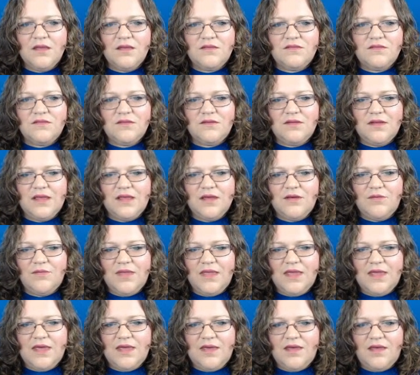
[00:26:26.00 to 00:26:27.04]
So now we
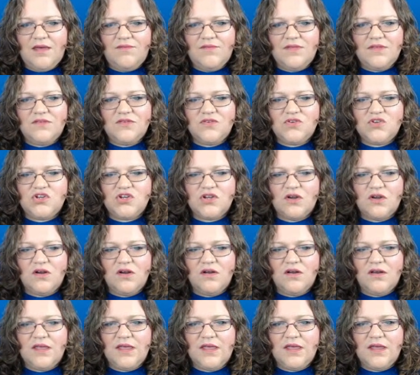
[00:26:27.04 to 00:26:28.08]
have this
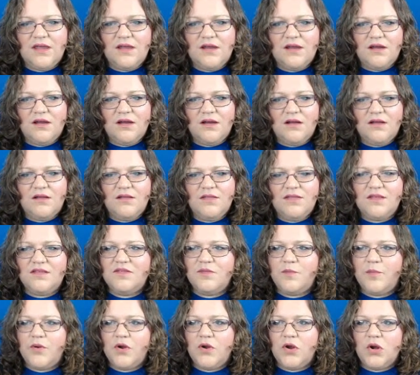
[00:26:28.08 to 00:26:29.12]
chart here
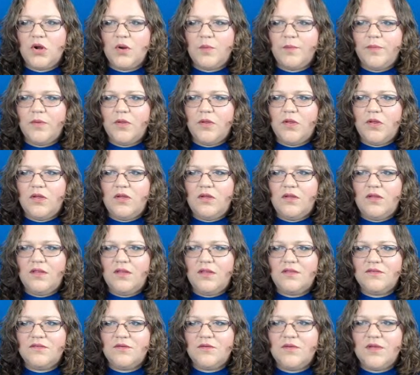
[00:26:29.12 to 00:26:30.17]
that's purple.
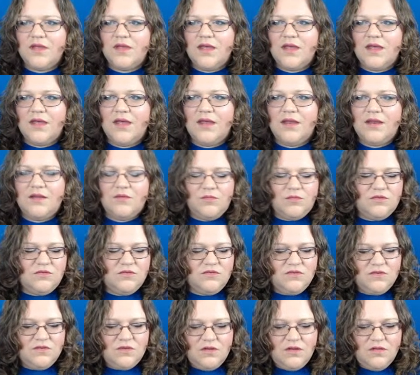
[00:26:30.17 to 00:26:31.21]
Let's go ahead and we'll
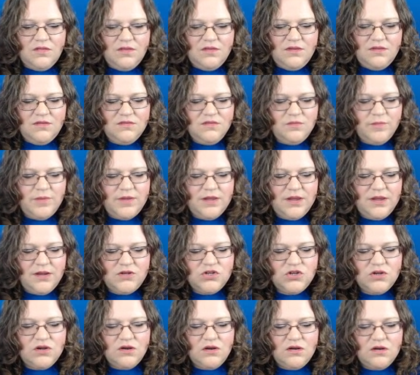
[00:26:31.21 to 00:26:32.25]
just call this pie
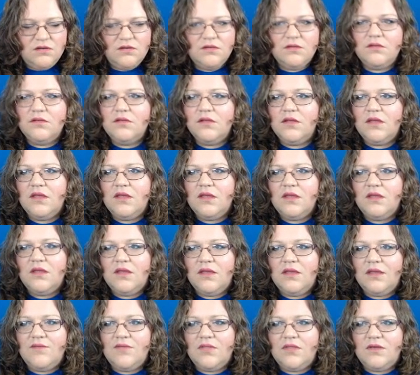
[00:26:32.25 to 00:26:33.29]
chart,
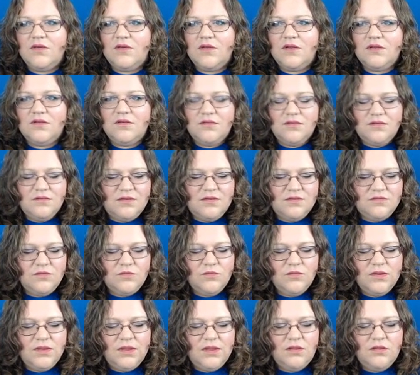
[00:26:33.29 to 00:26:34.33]
even though it doesn't
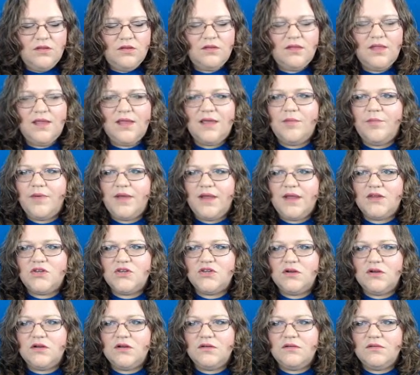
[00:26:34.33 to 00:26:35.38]
really look like a pie
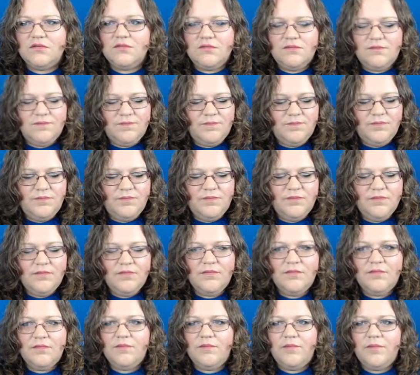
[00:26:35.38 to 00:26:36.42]
chart.
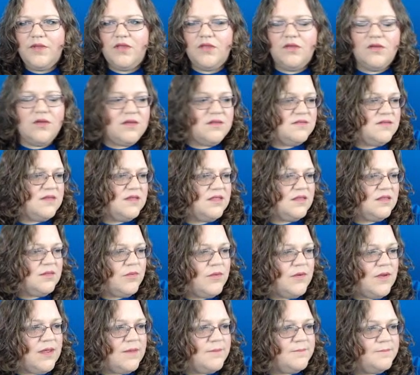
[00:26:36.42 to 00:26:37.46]
But you guys get the
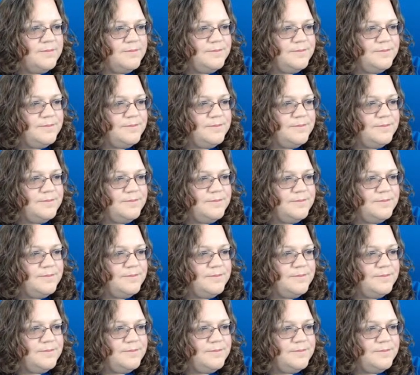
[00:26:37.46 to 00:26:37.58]
point.